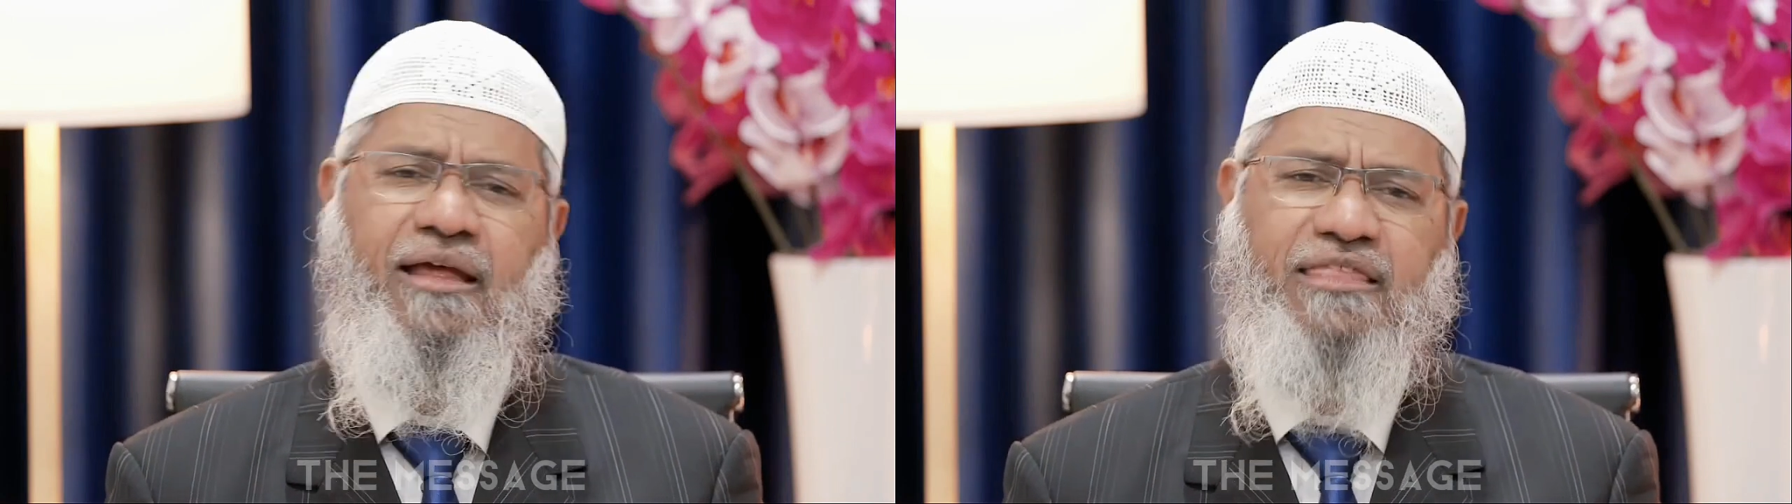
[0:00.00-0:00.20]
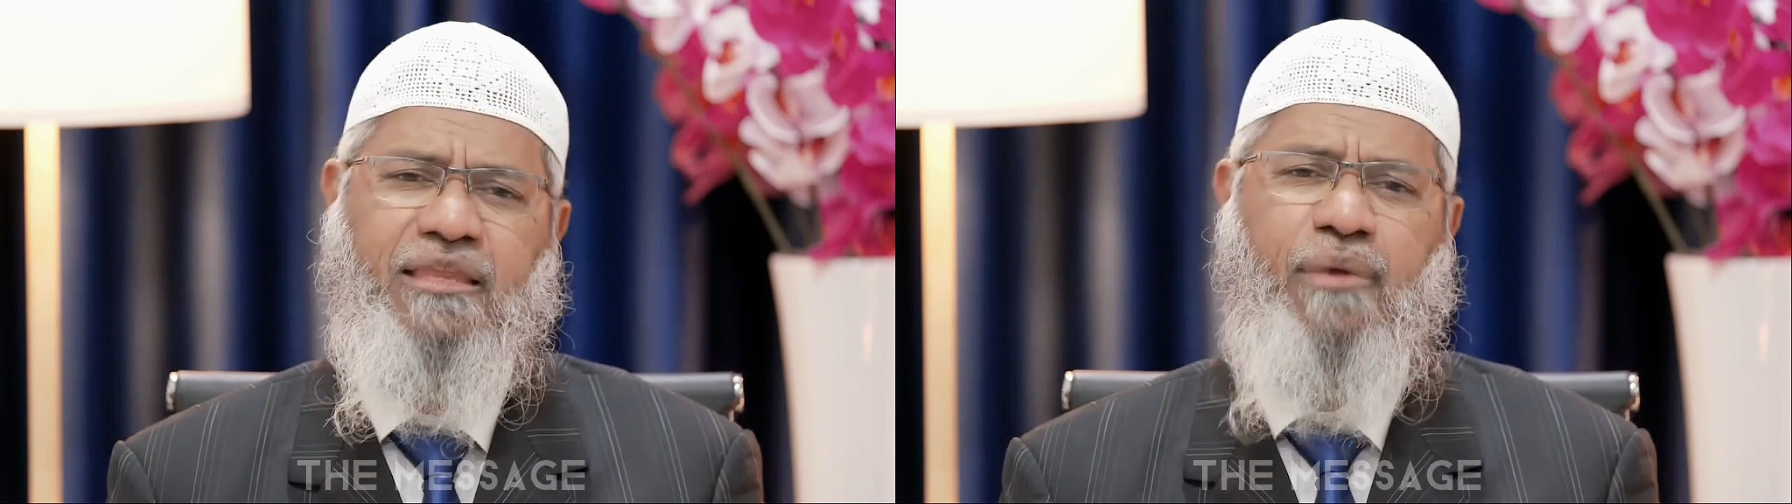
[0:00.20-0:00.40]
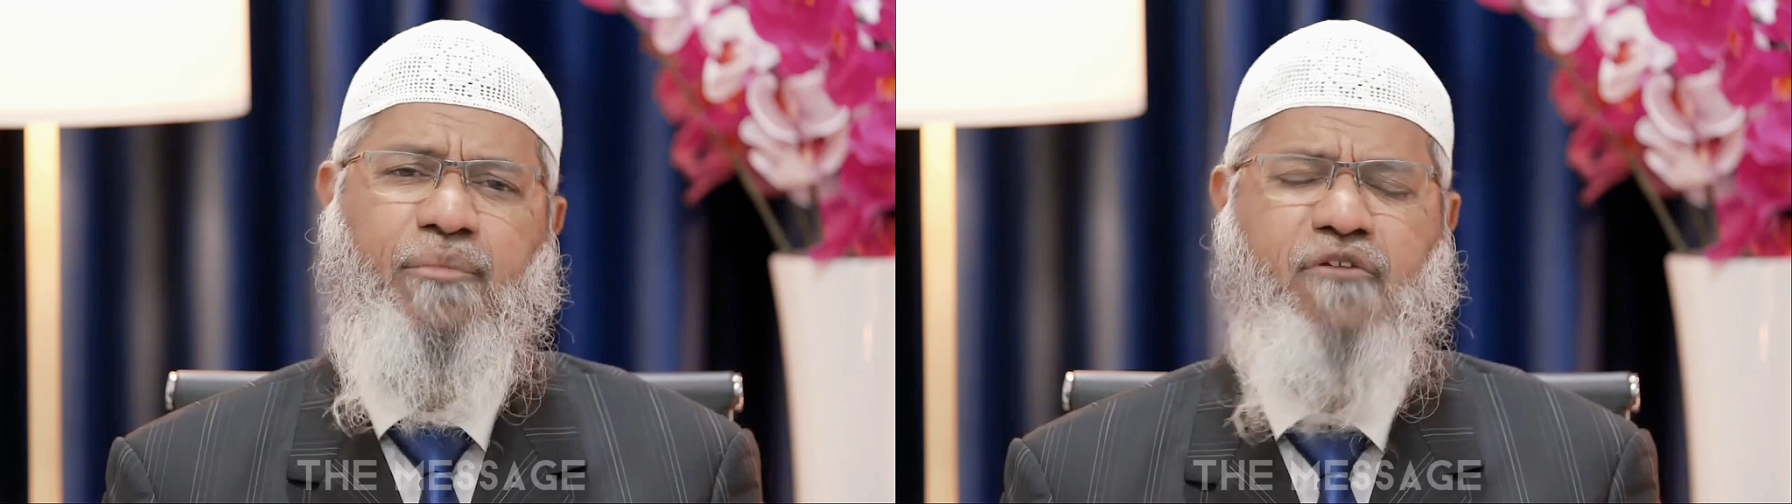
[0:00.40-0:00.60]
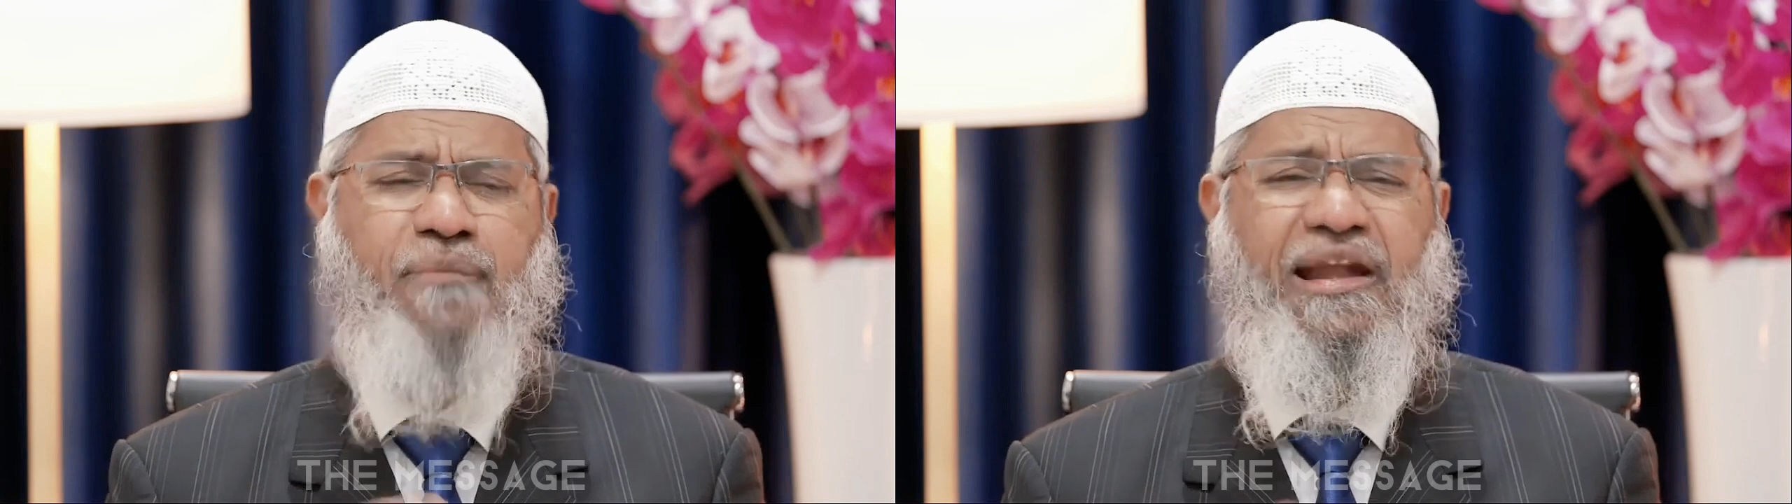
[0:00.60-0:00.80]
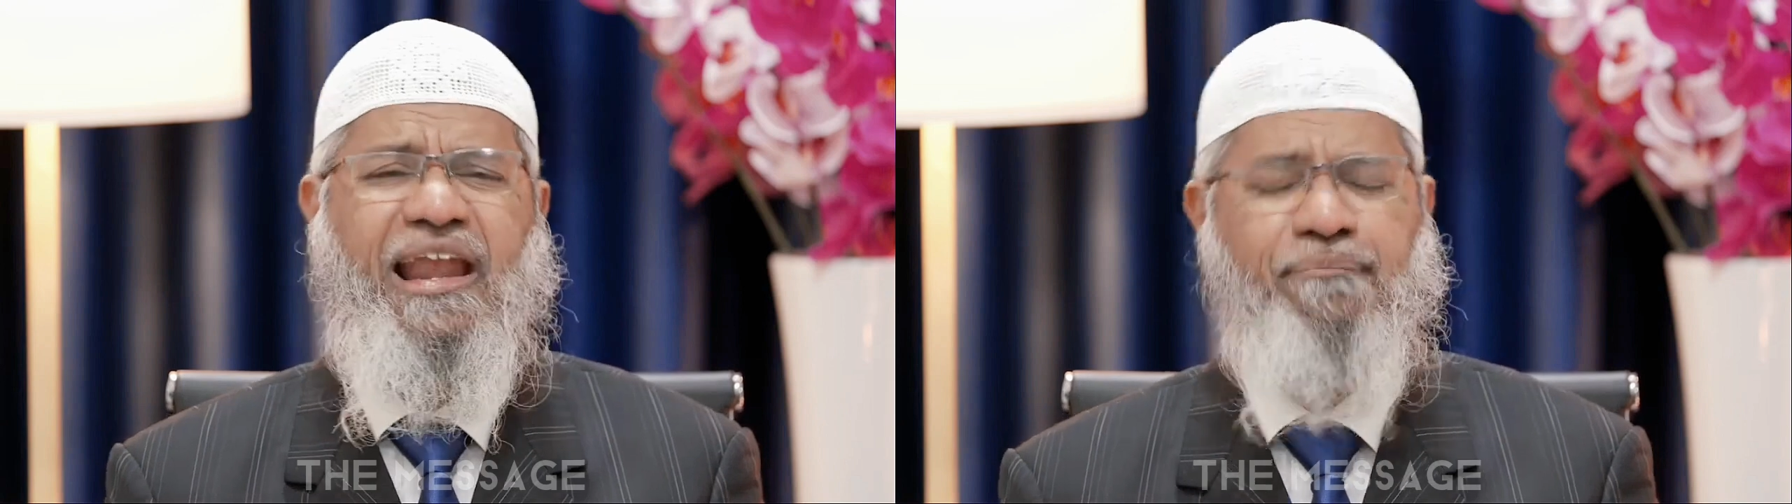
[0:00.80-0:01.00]
The mummy of
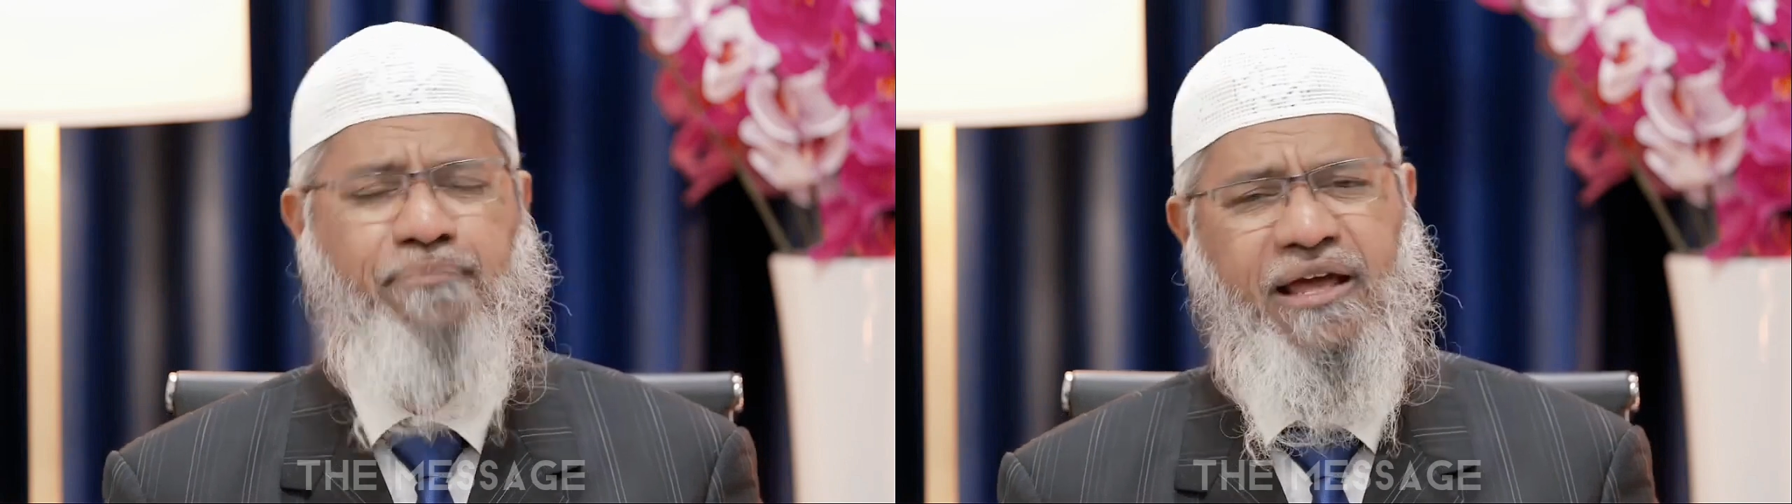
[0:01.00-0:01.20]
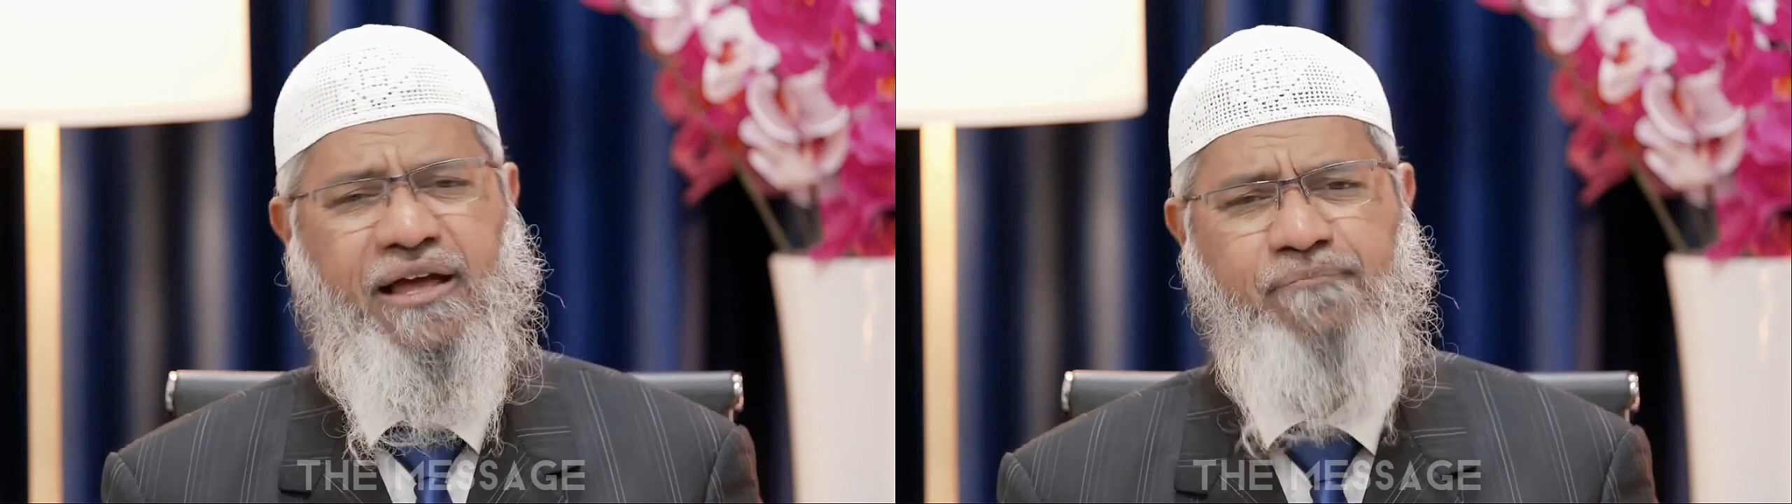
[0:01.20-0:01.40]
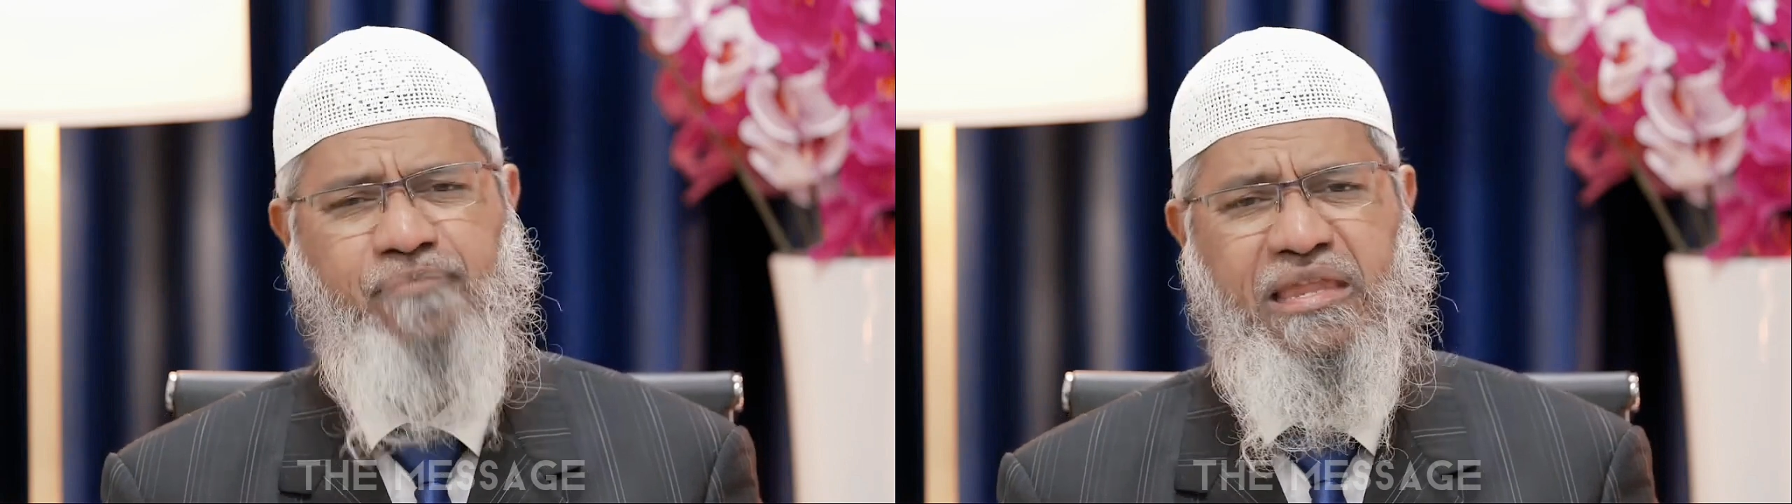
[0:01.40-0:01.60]
Manapta